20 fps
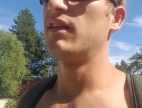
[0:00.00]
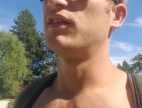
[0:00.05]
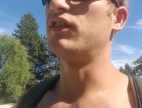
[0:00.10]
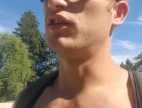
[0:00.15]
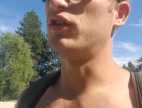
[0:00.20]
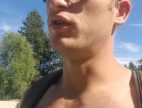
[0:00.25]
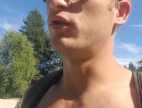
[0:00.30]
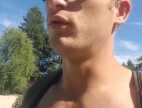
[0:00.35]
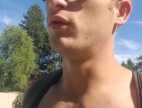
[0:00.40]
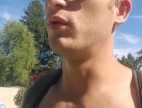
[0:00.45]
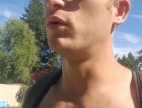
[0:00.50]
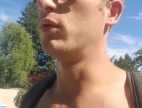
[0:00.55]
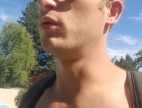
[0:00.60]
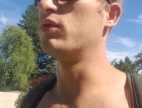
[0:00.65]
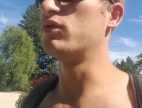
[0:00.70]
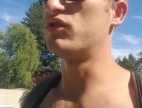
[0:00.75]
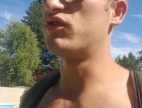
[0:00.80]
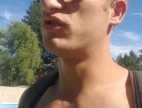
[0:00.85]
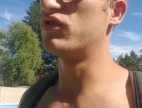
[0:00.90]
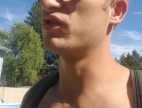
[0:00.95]

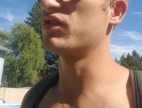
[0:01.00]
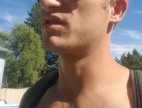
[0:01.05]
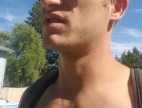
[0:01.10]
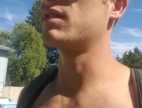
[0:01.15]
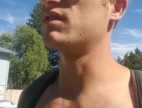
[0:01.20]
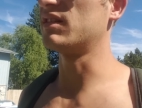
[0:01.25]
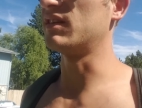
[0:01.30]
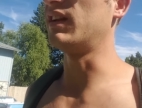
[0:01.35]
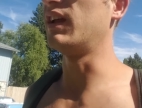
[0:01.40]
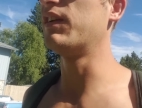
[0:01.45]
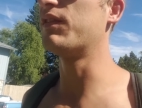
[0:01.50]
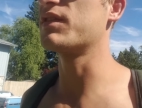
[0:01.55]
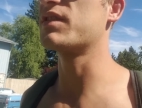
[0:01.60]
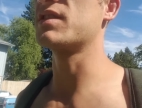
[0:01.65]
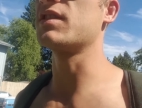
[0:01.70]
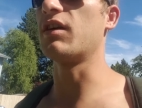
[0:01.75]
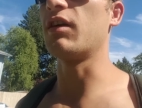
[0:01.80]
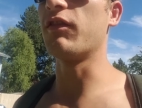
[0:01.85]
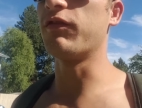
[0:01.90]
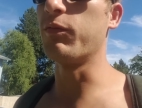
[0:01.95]
you just leave
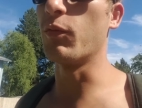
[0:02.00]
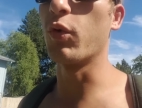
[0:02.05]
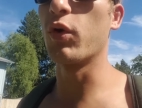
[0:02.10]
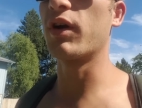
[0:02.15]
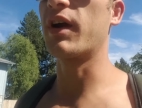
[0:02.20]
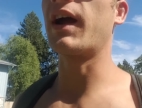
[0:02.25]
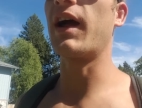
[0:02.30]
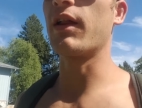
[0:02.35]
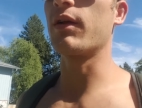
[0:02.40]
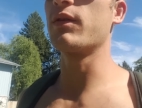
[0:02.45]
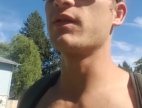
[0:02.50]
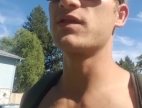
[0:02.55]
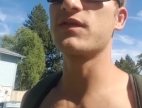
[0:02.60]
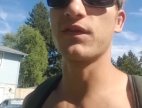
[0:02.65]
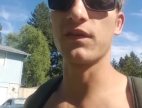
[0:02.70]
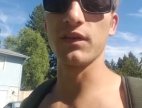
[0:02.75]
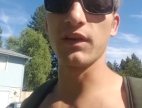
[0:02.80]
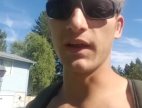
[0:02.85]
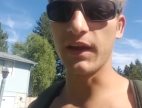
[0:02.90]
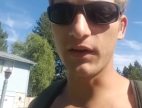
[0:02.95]
yourself more calories
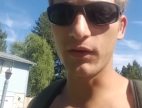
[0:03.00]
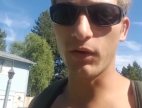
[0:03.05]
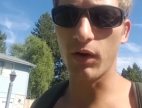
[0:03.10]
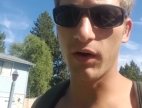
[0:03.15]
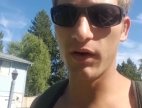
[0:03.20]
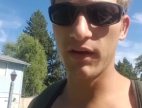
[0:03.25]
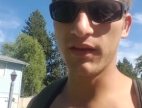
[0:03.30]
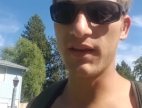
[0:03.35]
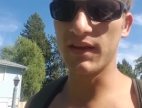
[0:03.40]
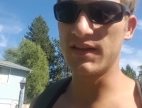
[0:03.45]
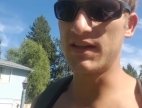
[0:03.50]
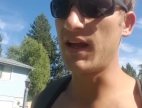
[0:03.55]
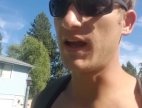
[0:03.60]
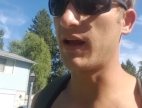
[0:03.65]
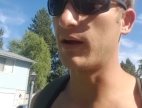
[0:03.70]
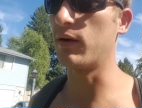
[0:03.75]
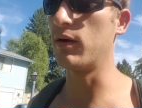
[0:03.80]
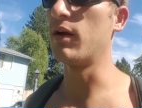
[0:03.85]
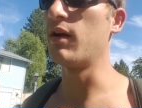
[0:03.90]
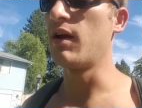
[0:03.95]
for later on in the
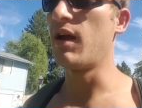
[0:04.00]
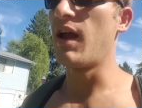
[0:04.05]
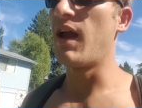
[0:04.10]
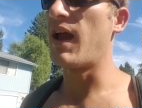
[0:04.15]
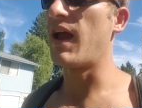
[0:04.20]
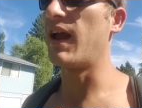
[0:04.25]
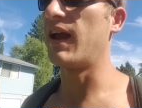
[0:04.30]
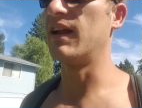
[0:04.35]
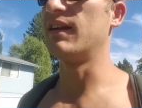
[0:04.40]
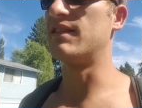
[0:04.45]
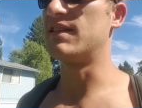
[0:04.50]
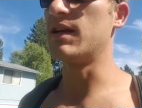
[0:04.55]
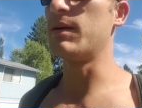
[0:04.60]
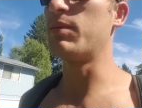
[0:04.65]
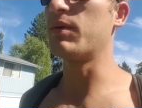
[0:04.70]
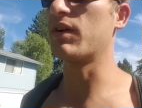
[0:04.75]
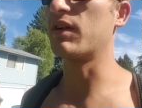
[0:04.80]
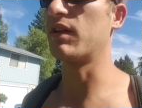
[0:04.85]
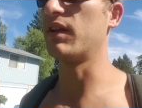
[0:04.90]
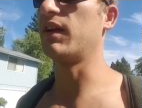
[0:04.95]
day. And
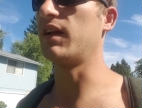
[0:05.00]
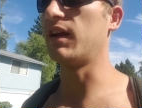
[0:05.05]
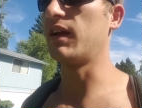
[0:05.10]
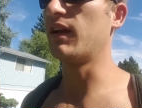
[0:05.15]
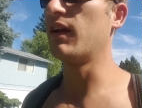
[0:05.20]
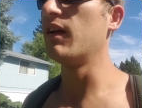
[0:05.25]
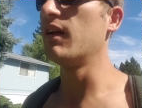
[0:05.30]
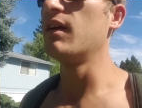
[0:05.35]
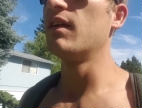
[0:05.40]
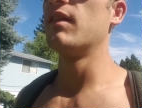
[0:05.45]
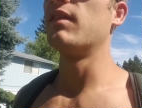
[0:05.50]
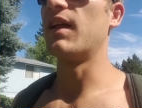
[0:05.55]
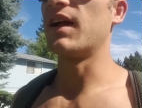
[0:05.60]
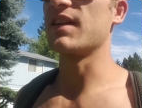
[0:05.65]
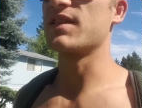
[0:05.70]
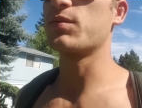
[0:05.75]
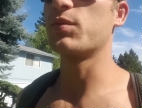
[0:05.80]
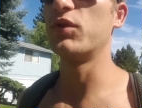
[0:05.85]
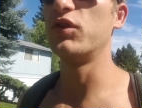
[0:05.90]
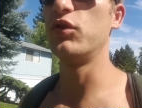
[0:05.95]
typically,
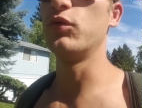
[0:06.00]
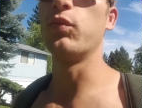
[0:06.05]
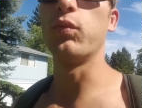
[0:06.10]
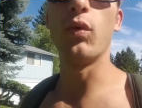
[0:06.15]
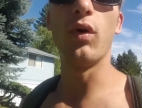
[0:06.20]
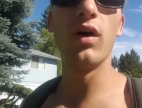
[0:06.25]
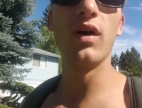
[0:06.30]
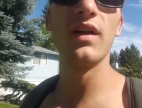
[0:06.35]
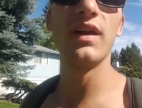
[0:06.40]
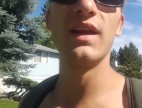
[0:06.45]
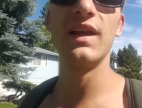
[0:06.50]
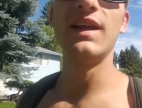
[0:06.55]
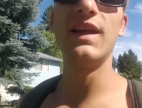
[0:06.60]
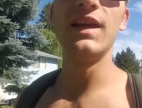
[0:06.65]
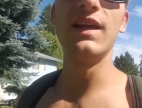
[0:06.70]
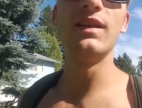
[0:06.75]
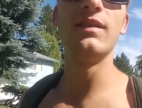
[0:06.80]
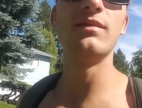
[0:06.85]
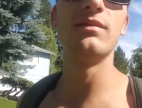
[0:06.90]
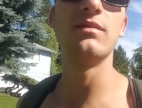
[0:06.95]
that's when you want to
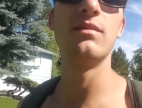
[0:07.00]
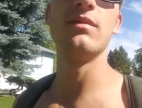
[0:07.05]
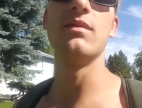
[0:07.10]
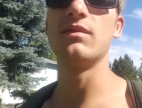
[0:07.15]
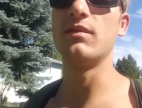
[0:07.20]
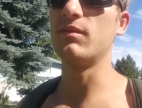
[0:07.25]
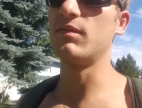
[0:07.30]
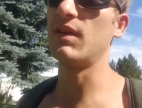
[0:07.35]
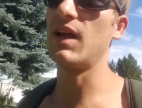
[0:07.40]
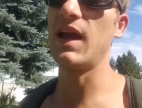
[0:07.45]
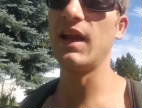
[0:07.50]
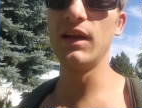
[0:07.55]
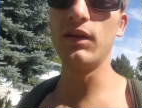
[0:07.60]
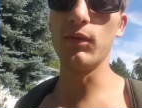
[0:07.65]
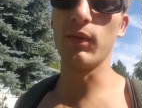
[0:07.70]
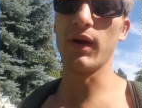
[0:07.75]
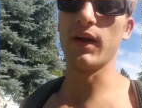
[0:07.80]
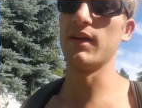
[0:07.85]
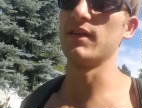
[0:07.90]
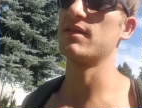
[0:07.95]
eat
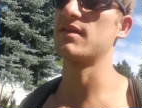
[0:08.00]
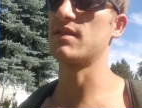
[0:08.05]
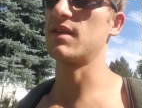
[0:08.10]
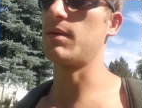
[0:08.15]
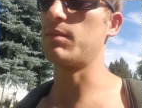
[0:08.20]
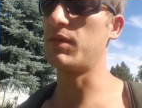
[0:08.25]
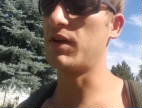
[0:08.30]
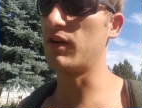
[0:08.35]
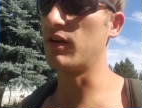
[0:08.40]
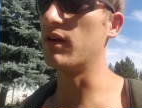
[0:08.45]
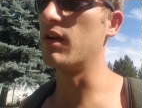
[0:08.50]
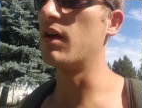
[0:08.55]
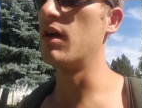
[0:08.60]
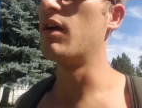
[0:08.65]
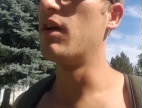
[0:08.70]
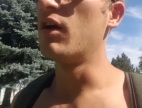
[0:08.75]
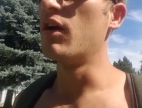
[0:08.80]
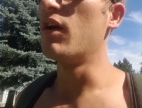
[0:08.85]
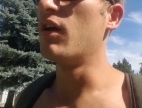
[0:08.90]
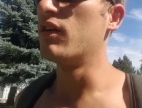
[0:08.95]
anyways. I mean,
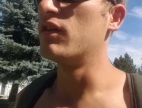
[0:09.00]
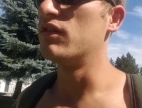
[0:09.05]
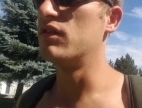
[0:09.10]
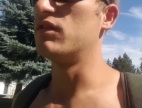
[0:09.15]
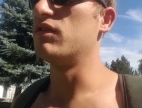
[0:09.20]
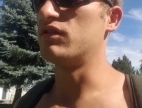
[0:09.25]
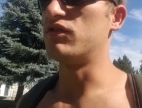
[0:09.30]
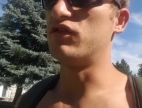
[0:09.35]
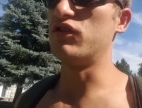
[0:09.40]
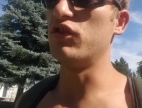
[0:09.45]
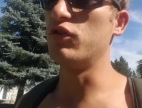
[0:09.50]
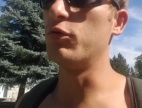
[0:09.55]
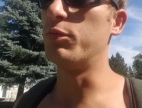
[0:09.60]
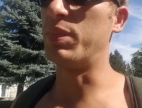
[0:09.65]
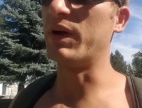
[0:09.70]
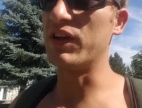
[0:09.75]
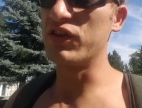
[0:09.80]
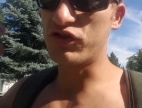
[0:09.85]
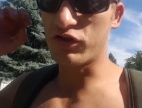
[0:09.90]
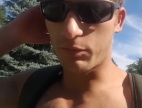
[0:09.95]
do you
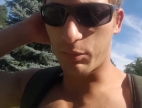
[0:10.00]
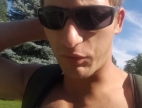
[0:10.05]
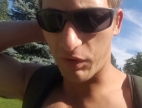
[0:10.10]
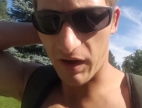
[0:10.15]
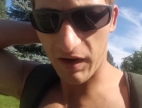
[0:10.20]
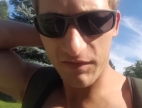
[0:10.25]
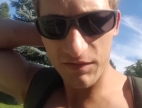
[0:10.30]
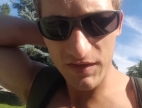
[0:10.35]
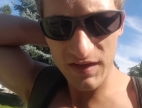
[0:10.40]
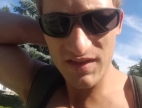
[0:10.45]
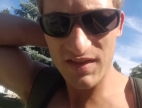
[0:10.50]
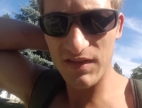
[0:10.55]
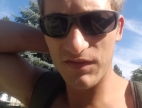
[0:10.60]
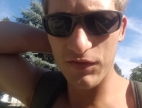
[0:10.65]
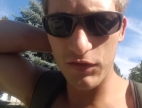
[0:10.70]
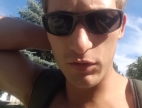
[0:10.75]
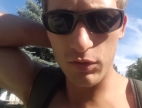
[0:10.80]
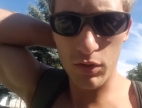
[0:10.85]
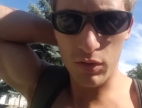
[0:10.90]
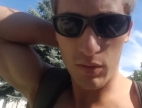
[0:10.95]
binge at breakfast if
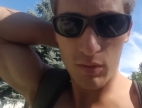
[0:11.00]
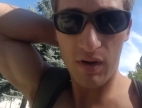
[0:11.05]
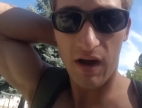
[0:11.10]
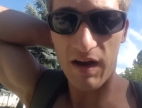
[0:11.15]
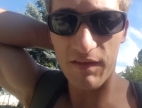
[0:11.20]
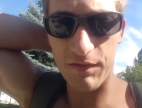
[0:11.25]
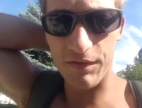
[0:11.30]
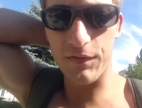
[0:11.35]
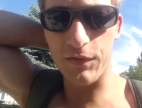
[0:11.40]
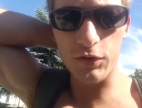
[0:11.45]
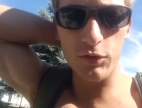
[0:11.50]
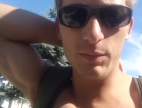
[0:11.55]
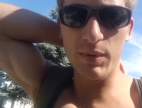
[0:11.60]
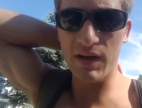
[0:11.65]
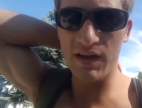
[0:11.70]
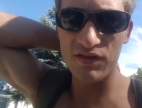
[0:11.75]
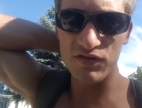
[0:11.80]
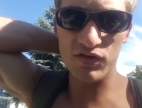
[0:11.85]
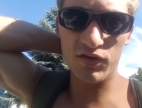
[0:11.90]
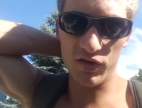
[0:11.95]
you have a food
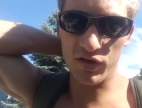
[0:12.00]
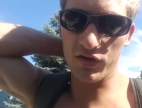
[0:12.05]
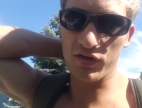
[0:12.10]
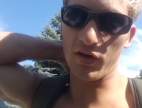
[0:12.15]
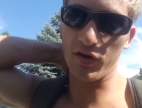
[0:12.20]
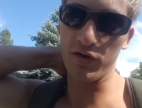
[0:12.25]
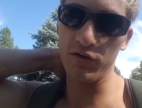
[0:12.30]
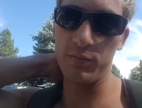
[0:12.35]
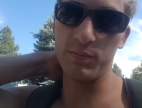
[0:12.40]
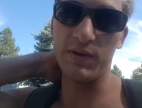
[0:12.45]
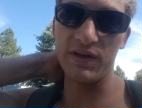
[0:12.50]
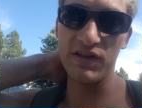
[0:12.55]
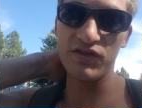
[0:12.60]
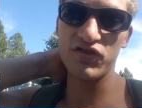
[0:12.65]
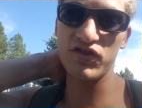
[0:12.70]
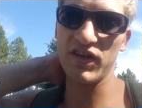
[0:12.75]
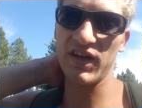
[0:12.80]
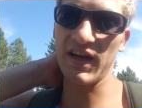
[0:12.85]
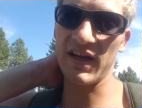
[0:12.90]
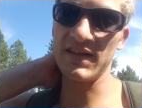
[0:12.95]
binge, or are you
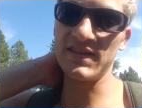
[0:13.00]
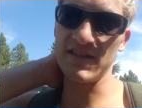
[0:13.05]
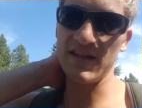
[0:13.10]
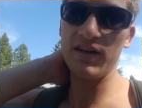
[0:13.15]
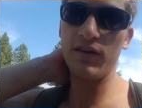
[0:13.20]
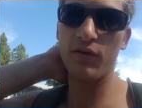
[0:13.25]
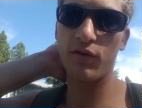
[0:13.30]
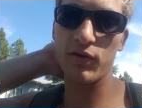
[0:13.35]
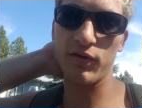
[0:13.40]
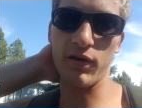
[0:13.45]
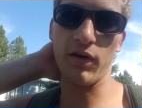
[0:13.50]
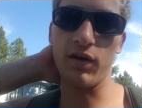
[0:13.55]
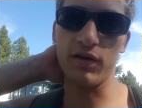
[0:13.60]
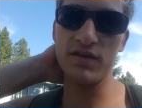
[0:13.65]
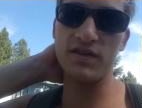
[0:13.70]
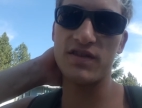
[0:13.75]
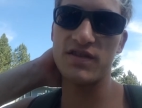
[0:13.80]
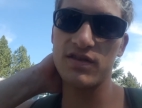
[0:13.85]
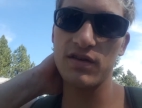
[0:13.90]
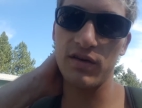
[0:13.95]
binging at dinner or
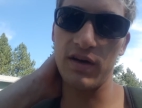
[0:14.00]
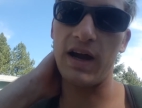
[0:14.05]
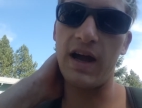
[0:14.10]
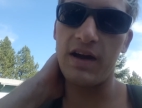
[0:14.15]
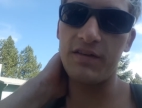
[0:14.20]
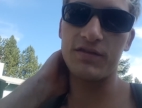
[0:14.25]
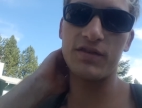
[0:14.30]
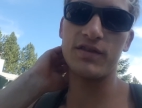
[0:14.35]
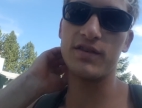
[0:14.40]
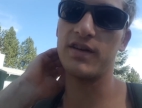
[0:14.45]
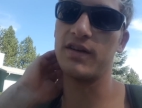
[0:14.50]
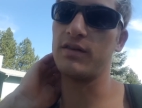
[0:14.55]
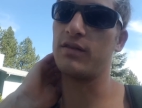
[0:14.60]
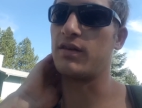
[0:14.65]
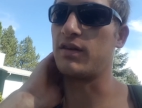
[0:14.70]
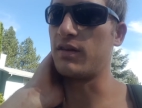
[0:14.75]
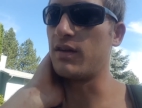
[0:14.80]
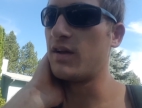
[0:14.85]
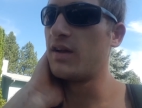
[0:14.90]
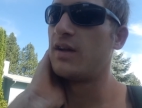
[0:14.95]
on dessert after dinner?